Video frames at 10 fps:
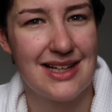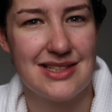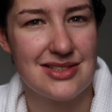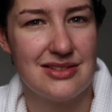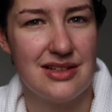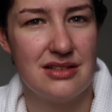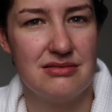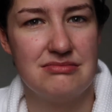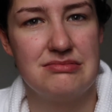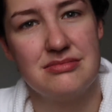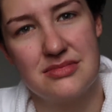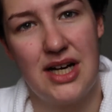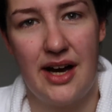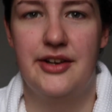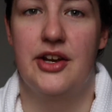Like, it doesn't,
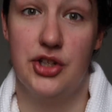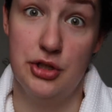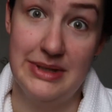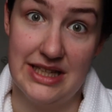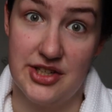I don't know, you be the